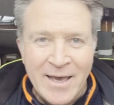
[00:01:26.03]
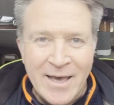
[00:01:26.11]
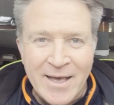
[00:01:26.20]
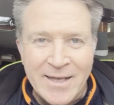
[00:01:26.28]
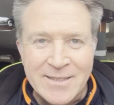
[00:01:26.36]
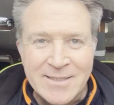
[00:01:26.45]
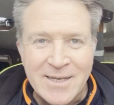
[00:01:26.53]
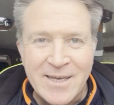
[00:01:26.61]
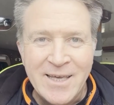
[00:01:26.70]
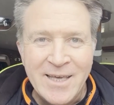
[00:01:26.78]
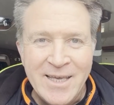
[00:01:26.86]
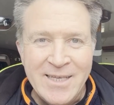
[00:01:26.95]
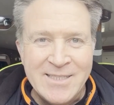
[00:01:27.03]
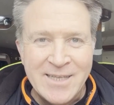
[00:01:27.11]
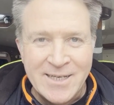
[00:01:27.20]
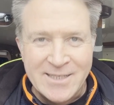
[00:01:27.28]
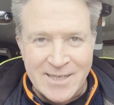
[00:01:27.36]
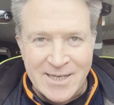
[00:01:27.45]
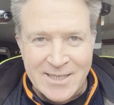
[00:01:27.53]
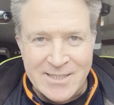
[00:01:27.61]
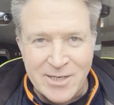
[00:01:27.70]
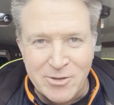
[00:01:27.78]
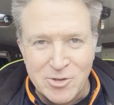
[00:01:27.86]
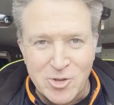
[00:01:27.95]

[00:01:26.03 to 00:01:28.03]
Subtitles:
And he said, tell the